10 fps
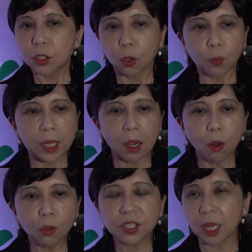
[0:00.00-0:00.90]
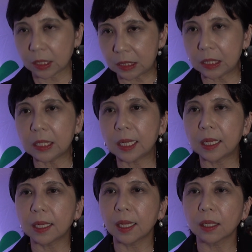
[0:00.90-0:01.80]
So we all
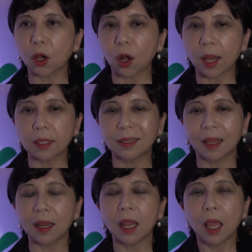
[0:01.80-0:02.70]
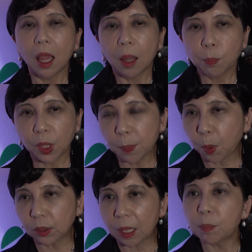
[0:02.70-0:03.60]
succeeded in collecting
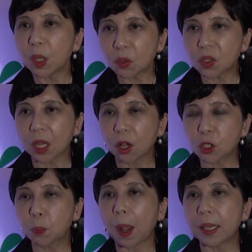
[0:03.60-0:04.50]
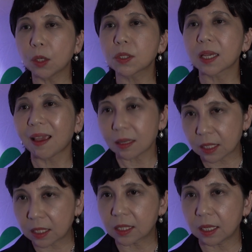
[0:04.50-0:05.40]
purported Muse cells by using
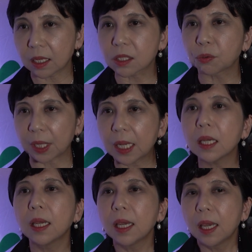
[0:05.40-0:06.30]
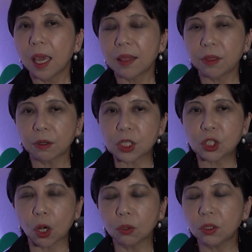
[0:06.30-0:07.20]
SSEA-3, and they're
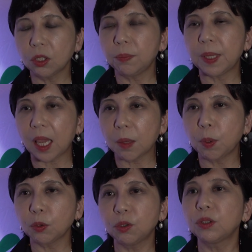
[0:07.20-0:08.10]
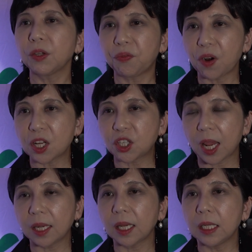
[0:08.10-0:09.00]
shown to be able to
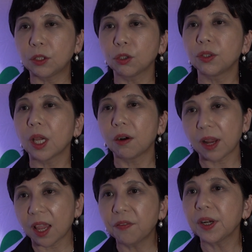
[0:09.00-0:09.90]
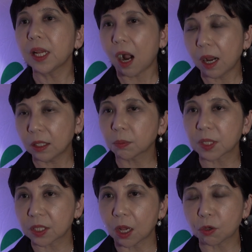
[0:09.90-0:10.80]
differentiate into nearly every kind of
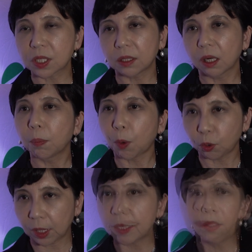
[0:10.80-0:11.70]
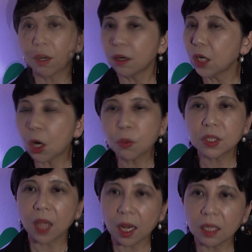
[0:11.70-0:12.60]
the cells in our body. There are no
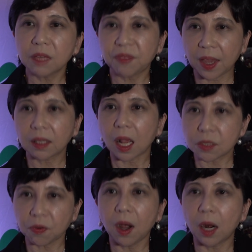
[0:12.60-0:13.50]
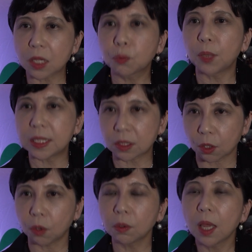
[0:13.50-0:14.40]
side effects as far as we
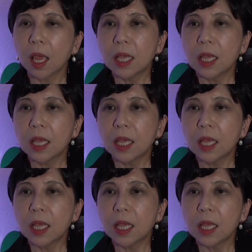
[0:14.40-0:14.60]
saw.